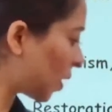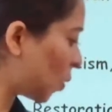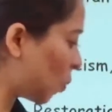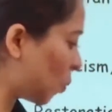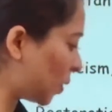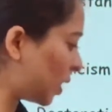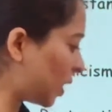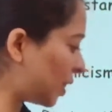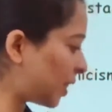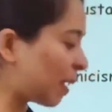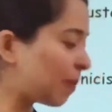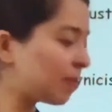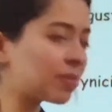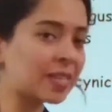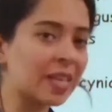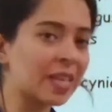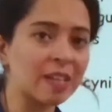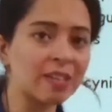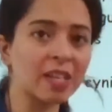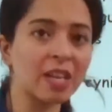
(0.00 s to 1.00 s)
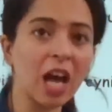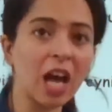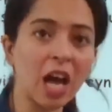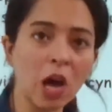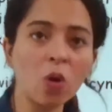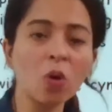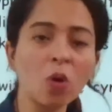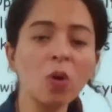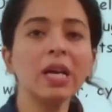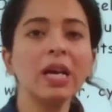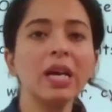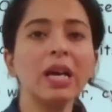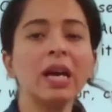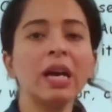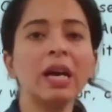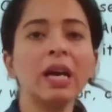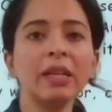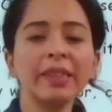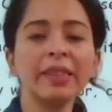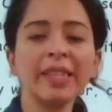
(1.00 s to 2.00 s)
within themselves, and how
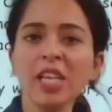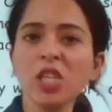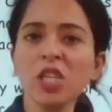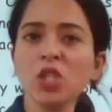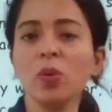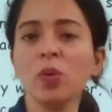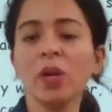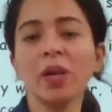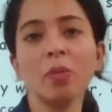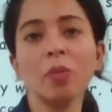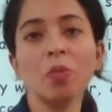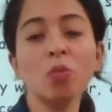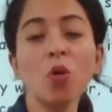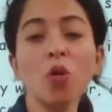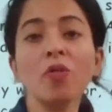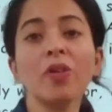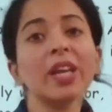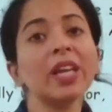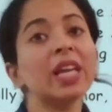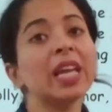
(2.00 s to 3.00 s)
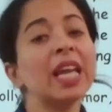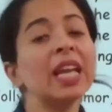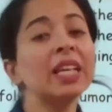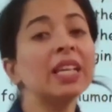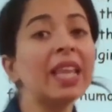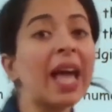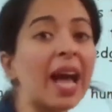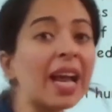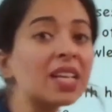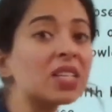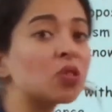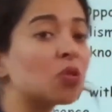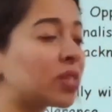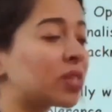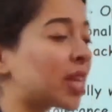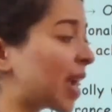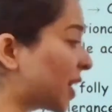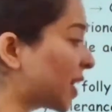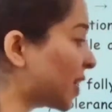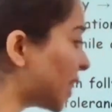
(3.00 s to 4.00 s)
things were moving in that
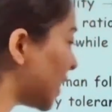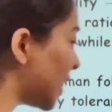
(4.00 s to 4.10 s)
society, in that